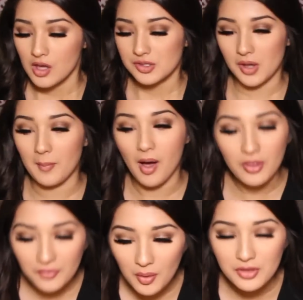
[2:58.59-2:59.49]
So I'm on
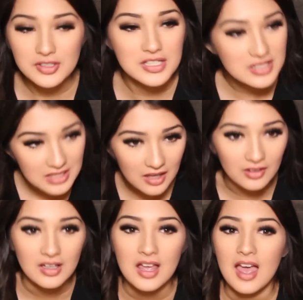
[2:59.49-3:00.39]
the phone with her
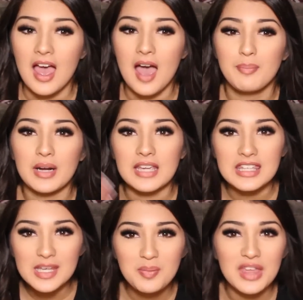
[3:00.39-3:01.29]
still, but I
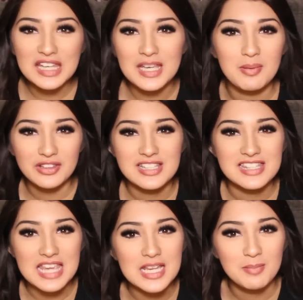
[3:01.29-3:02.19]
keep thinking about this
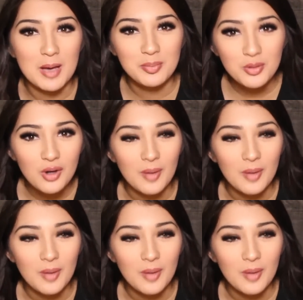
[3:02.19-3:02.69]
thing in my pool.